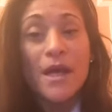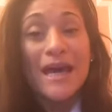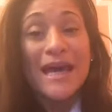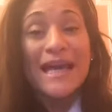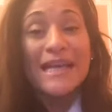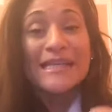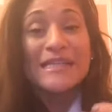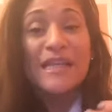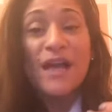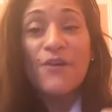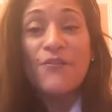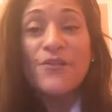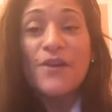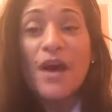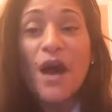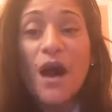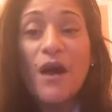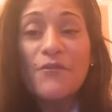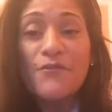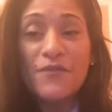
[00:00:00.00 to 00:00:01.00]
self
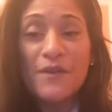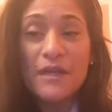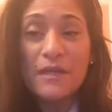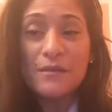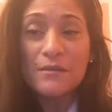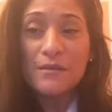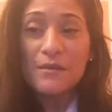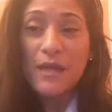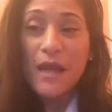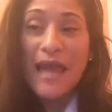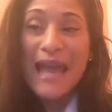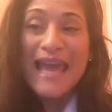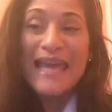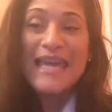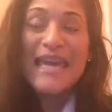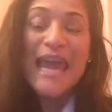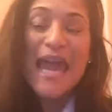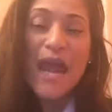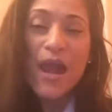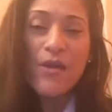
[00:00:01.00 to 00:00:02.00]
confidence,
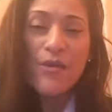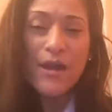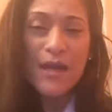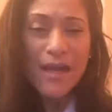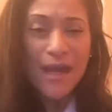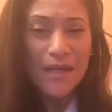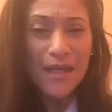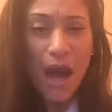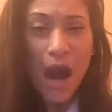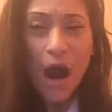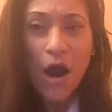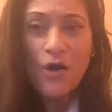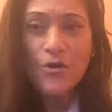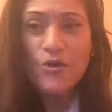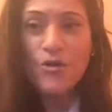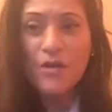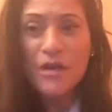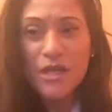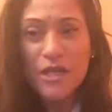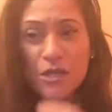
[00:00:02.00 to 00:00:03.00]
caring and
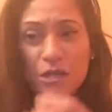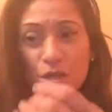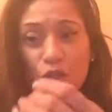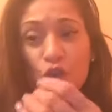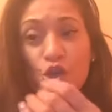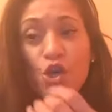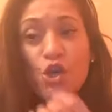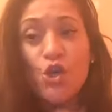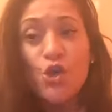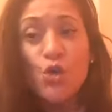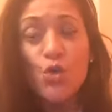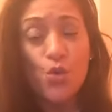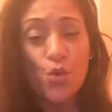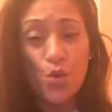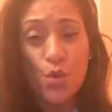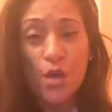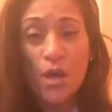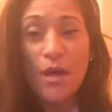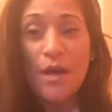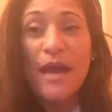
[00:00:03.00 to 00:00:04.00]
honoring you,